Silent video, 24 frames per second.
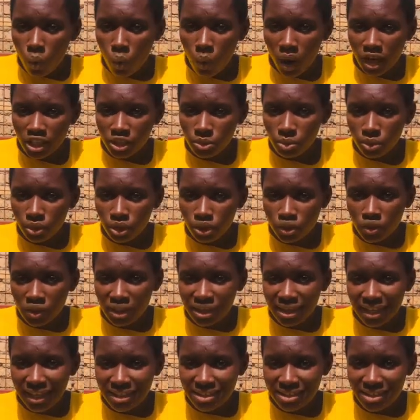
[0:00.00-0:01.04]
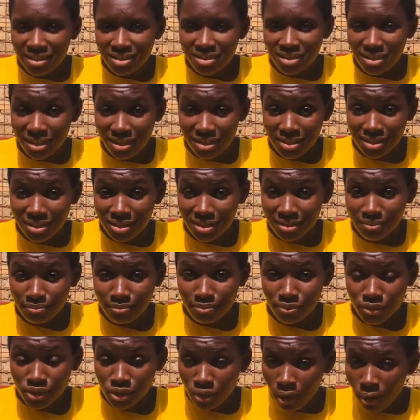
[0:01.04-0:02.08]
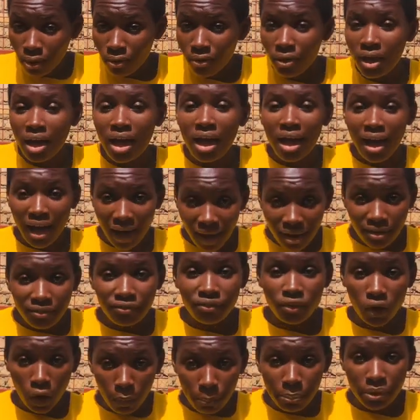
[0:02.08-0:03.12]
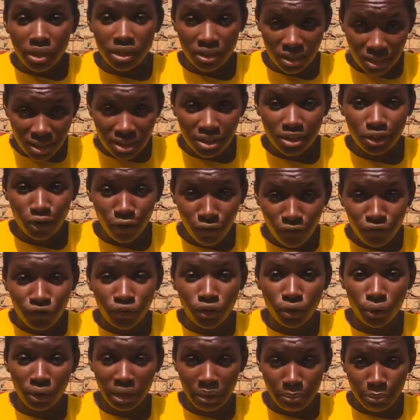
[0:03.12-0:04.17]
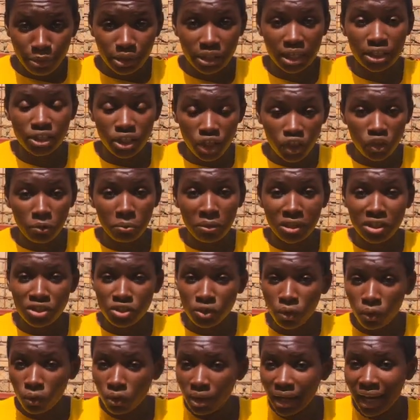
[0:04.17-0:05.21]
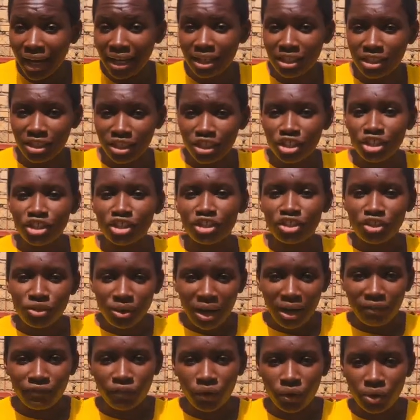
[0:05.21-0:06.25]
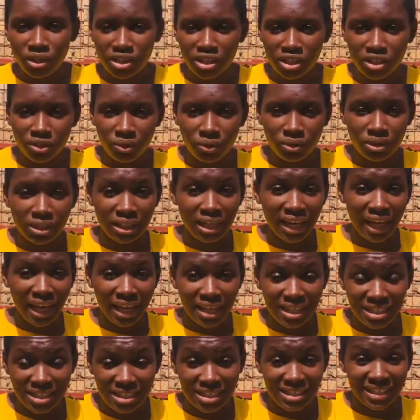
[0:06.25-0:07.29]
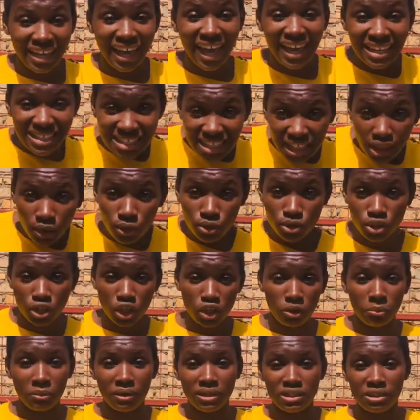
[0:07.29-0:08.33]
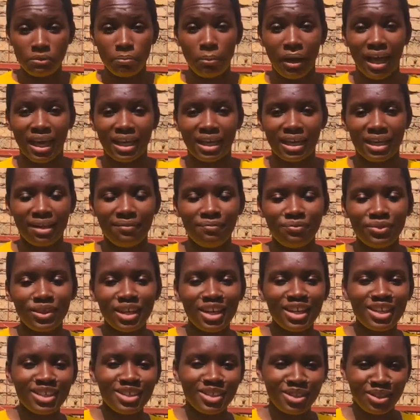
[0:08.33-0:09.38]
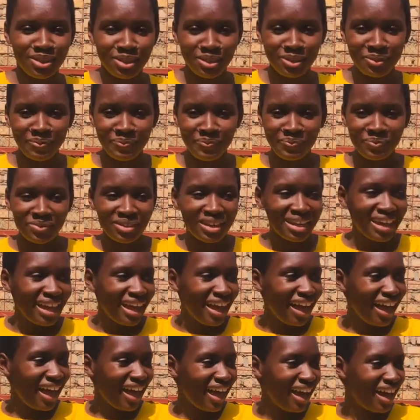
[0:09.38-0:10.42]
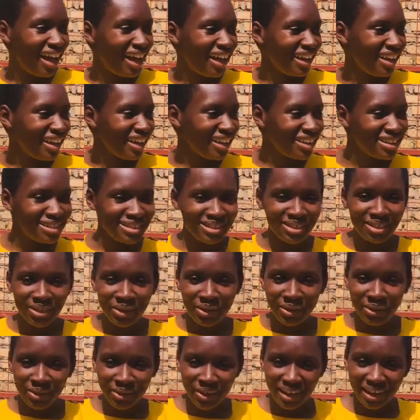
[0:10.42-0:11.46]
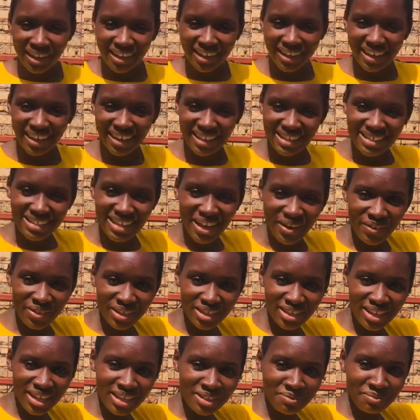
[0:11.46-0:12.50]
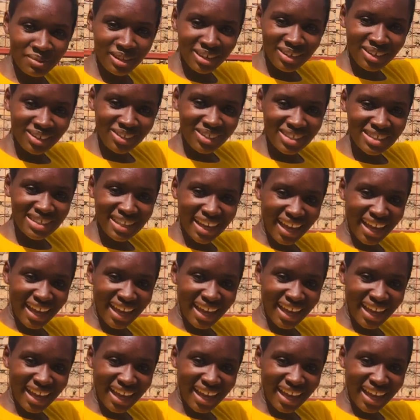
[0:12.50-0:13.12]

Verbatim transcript: what will you do in that instance? So have copies of your important documents online to avoid, you know, delays in getting those documents back to you. Ah, uh, yeah, so here is how the document looks